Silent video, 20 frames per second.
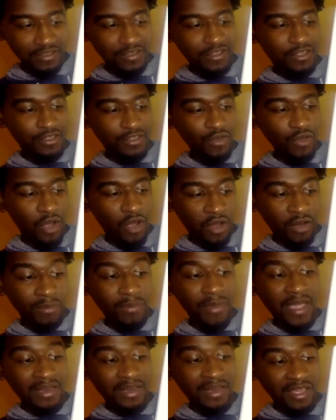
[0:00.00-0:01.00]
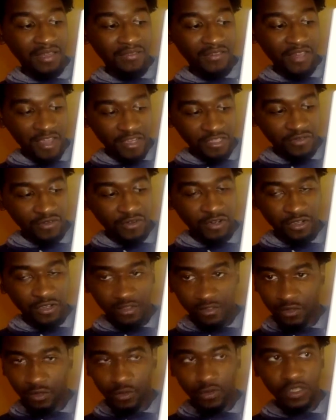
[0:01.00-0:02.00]
you automatically have extroverted
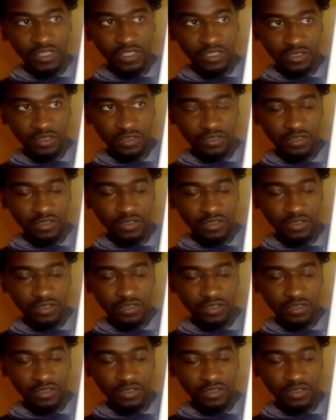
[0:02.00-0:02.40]
intuition.